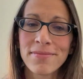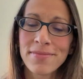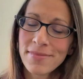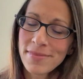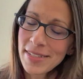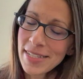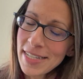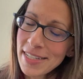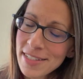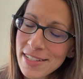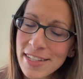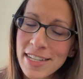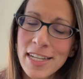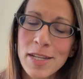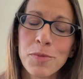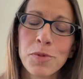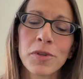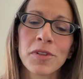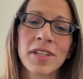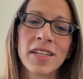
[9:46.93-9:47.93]
need to
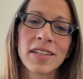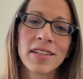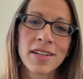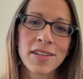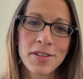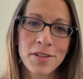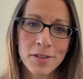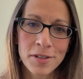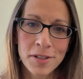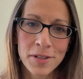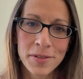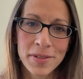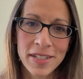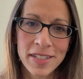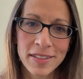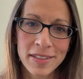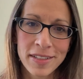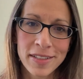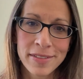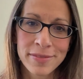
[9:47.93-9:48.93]
keep working on your own
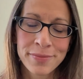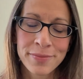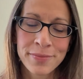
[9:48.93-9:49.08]
healing.